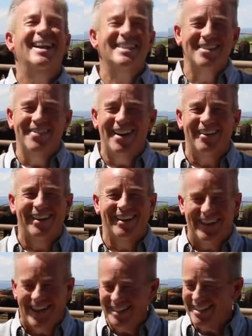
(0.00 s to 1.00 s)
Somehow our
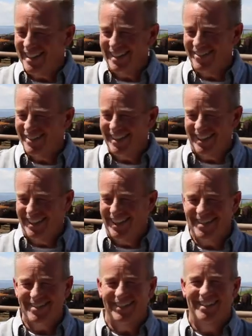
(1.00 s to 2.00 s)
grandsons, we were eating
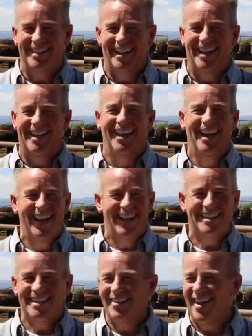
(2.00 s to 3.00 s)
lunch one day,
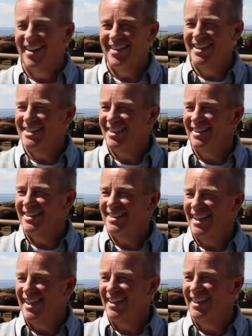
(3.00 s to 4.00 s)
somehow they started
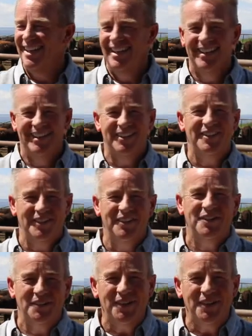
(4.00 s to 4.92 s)
saying their, their